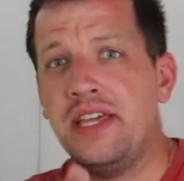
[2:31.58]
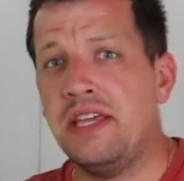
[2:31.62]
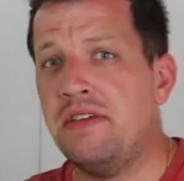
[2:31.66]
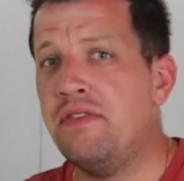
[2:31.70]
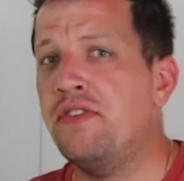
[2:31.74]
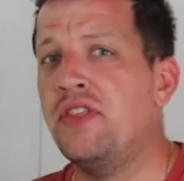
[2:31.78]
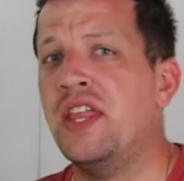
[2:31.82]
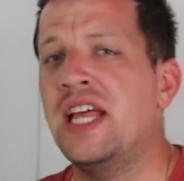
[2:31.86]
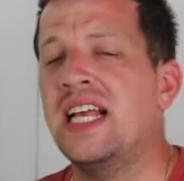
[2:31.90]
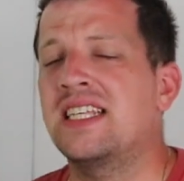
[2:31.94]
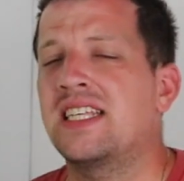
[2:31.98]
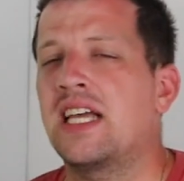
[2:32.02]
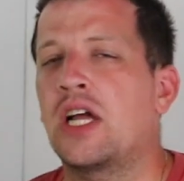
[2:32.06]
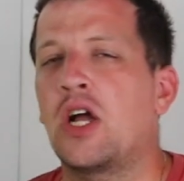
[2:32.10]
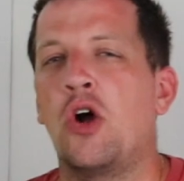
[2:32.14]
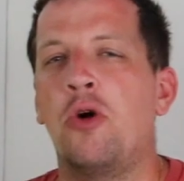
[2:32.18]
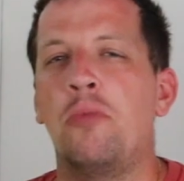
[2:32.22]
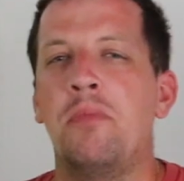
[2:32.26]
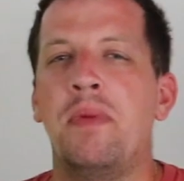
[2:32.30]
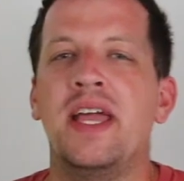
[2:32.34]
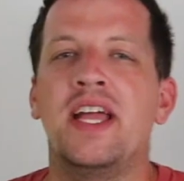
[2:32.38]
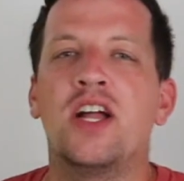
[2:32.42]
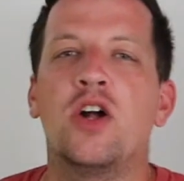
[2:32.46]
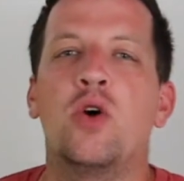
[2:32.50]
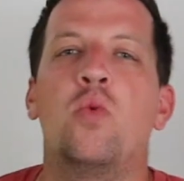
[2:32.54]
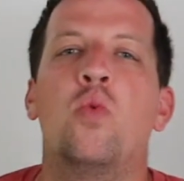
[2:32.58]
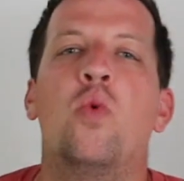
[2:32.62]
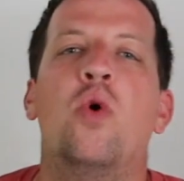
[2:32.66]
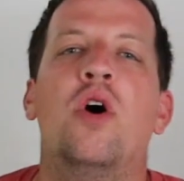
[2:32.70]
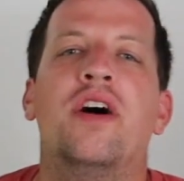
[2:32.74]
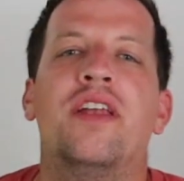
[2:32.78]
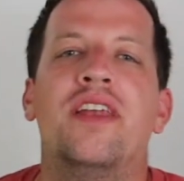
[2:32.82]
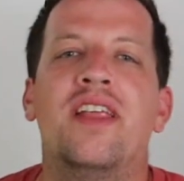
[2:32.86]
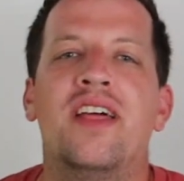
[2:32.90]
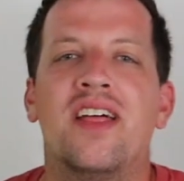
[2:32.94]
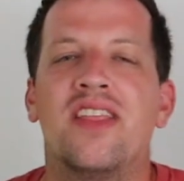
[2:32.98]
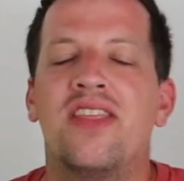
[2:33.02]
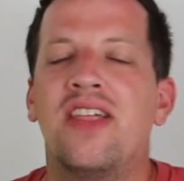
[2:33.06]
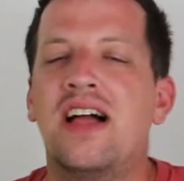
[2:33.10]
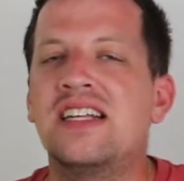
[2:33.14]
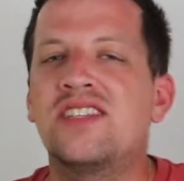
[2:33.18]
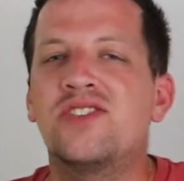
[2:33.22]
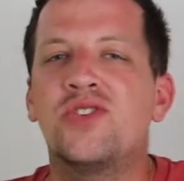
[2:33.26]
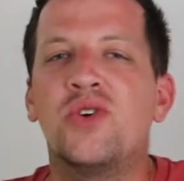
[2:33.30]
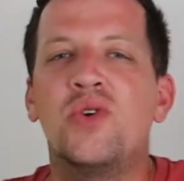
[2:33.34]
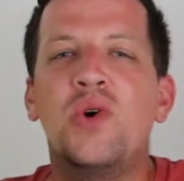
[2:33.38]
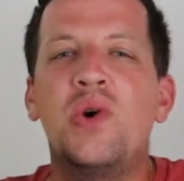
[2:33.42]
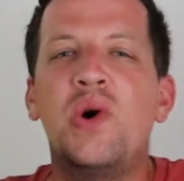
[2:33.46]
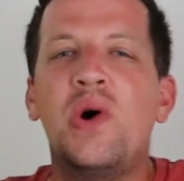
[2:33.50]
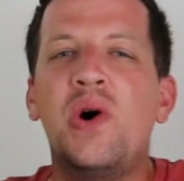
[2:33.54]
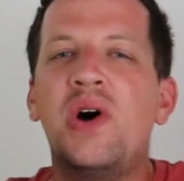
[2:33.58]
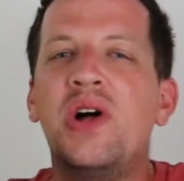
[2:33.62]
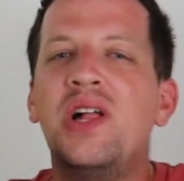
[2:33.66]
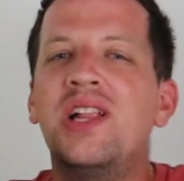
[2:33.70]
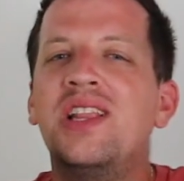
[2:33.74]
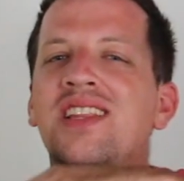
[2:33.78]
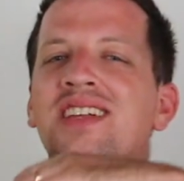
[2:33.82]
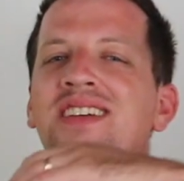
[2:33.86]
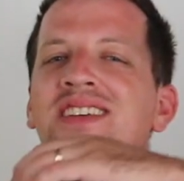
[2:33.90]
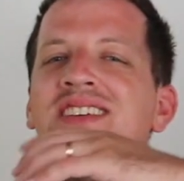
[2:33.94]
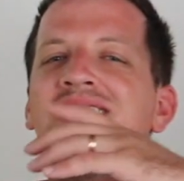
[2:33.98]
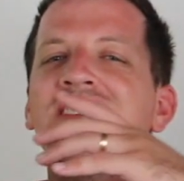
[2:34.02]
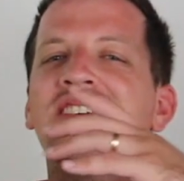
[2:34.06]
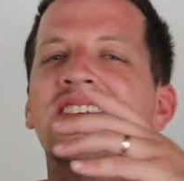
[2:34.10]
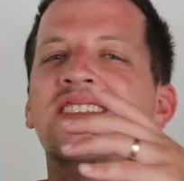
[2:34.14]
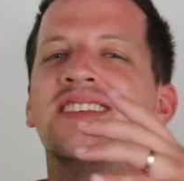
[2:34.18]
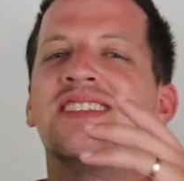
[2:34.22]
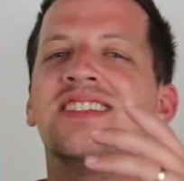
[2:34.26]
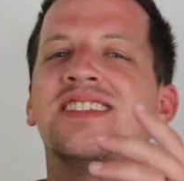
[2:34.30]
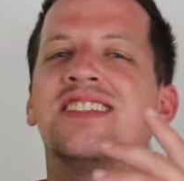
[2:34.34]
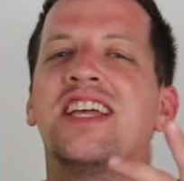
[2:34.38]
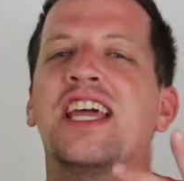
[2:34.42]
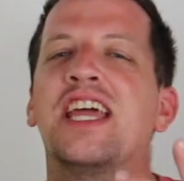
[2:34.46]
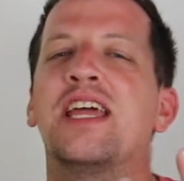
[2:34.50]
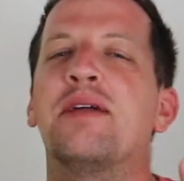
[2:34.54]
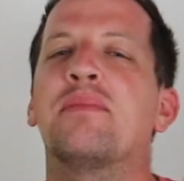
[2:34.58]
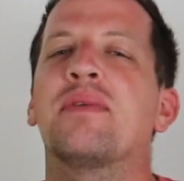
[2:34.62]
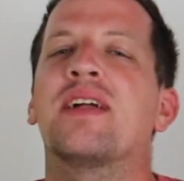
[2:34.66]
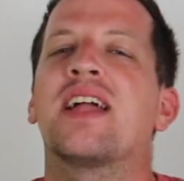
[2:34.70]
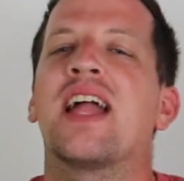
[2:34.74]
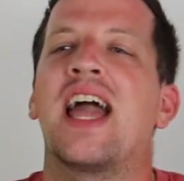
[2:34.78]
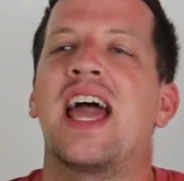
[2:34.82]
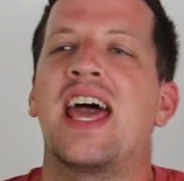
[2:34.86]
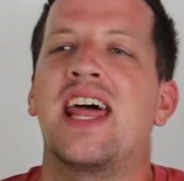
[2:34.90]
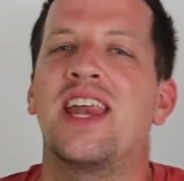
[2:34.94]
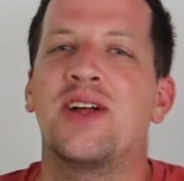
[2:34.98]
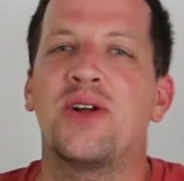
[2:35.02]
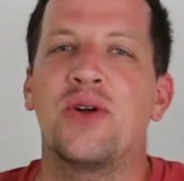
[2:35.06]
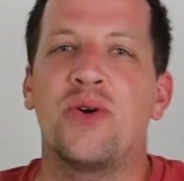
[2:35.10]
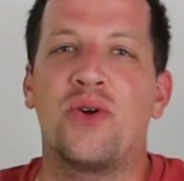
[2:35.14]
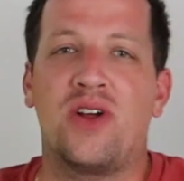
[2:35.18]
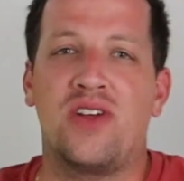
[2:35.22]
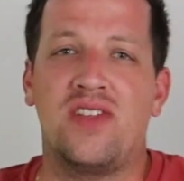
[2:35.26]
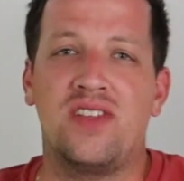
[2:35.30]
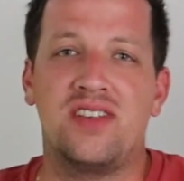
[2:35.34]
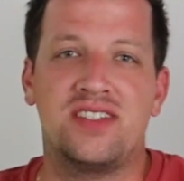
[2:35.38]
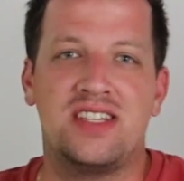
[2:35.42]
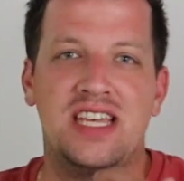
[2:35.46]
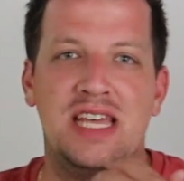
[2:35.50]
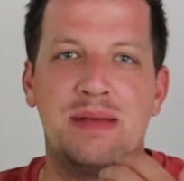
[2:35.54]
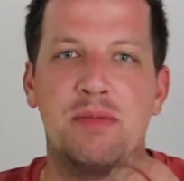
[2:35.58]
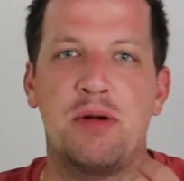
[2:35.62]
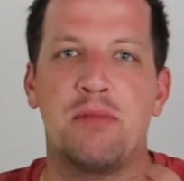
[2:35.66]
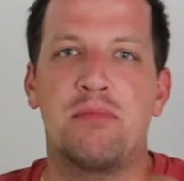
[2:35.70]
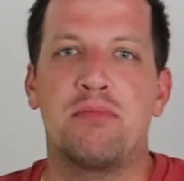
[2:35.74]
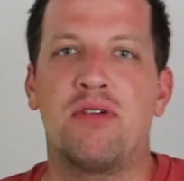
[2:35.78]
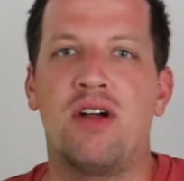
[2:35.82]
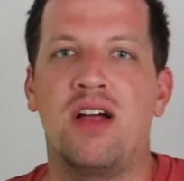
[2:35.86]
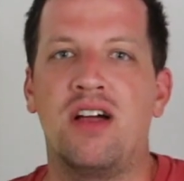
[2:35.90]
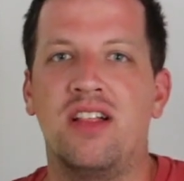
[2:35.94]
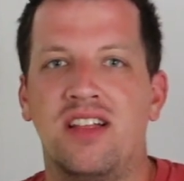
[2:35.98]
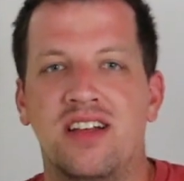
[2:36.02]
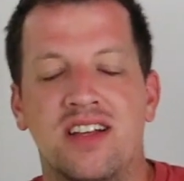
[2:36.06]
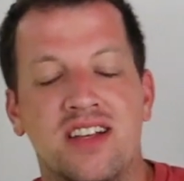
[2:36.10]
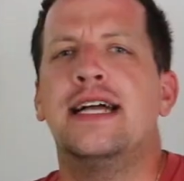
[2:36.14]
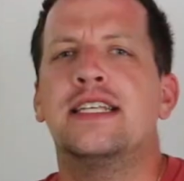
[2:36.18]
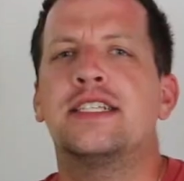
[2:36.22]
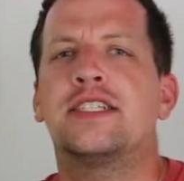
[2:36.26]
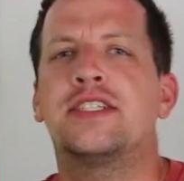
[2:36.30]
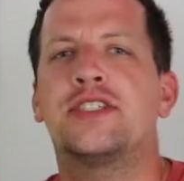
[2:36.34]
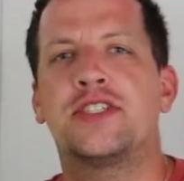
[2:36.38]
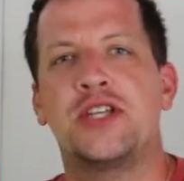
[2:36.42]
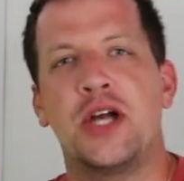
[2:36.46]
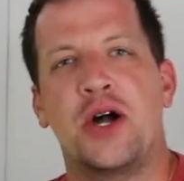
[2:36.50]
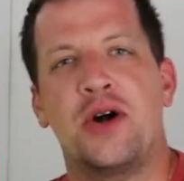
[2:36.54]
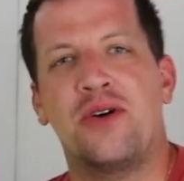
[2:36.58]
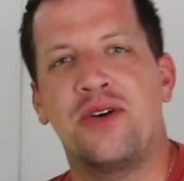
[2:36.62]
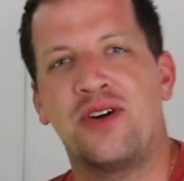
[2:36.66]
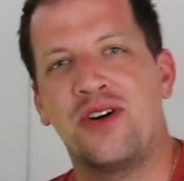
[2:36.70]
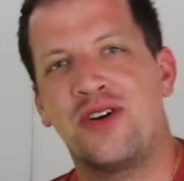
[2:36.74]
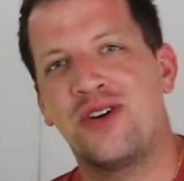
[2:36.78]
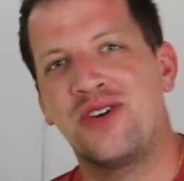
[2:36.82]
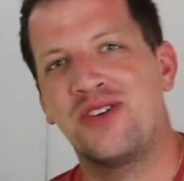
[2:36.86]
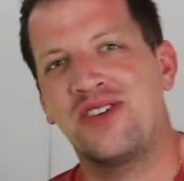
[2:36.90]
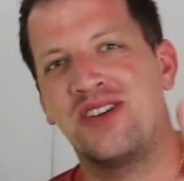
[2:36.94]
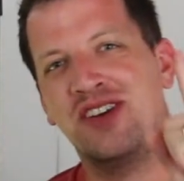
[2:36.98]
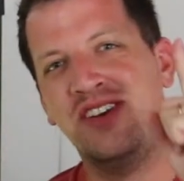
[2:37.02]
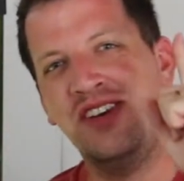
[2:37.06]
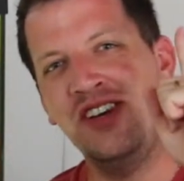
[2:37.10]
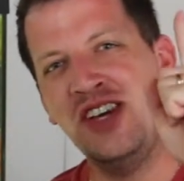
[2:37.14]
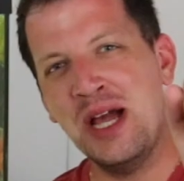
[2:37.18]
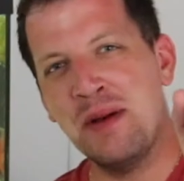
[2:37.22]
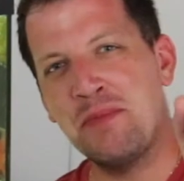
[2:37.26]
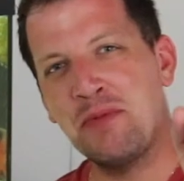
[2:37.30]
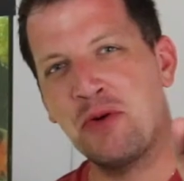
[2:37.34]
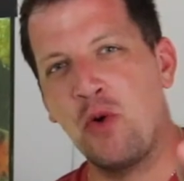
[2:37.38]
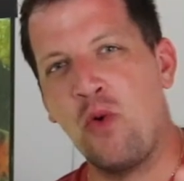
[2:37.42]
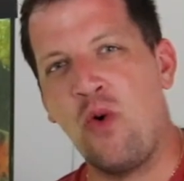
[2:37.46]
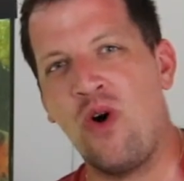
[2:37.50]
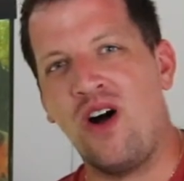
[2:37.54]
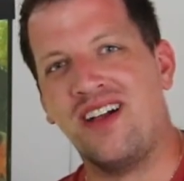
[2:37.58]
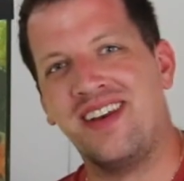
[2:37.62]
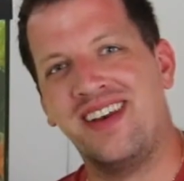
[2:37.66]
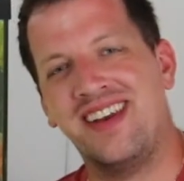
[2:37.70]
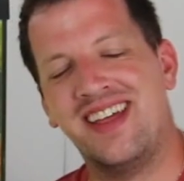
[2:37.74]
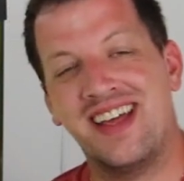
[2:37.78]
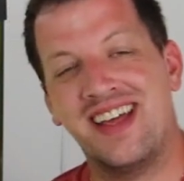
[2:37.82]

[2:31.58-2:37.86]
Even things like Omega 1, that's all under the same category, the same umbrella. So, number one,